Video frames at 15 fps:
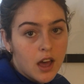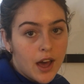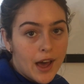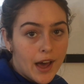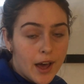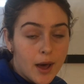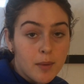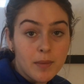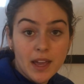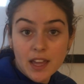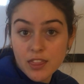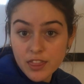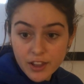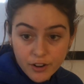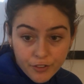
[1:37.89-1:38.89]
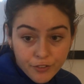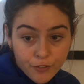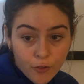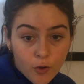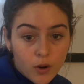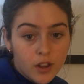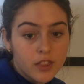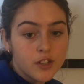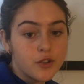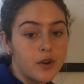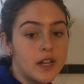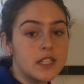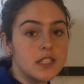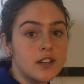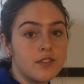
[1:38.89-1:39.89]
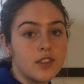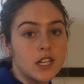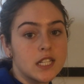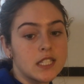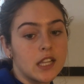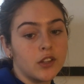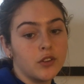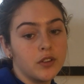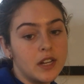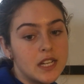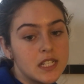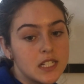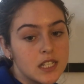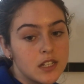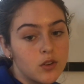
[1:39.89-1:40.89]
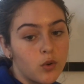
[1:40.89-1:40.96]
and therefore the direction of the acceleration